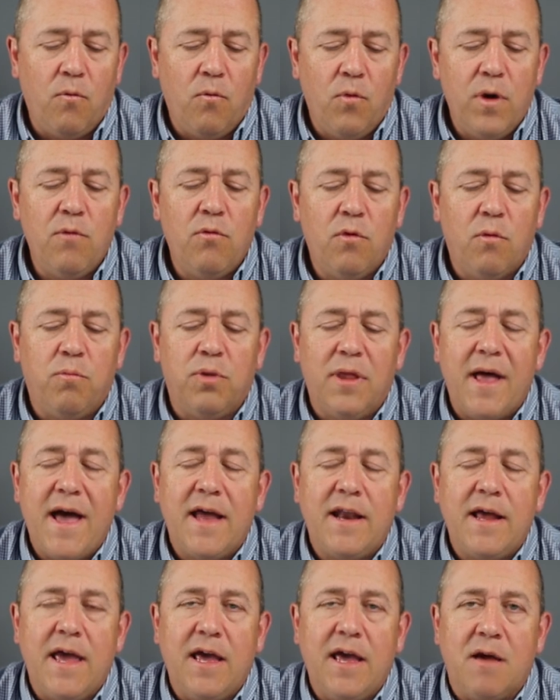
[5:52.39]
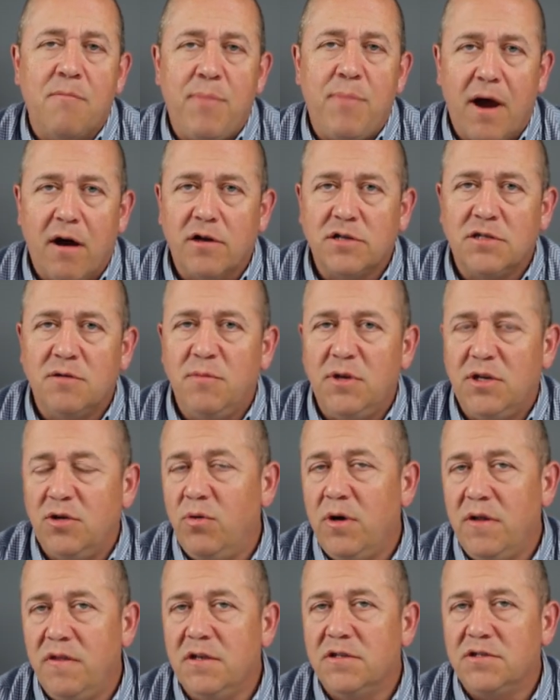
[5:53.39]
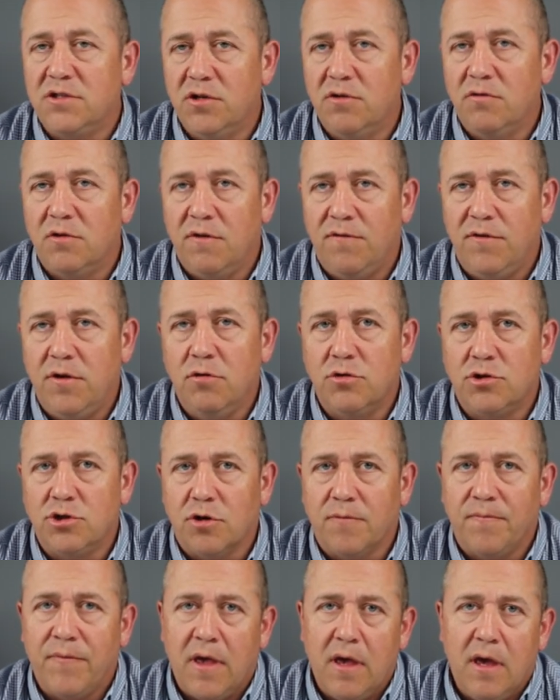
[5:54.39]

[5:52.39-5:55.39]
we will plan a comparison between these two in the future.